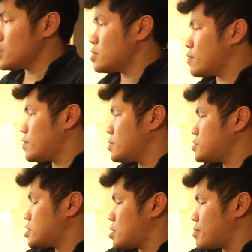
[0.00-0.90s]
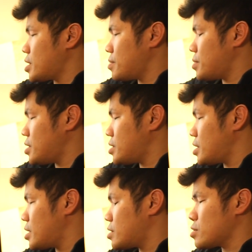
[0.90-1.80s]
In the future, maybe
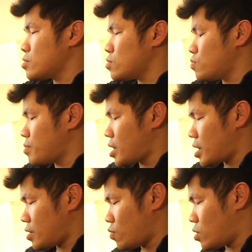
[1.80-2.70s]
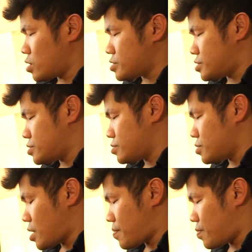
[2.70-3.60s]
Elegoo might want
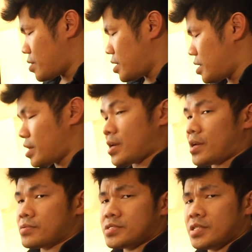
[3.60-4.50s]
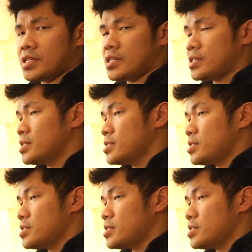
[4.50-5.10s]
to upgrade their LCD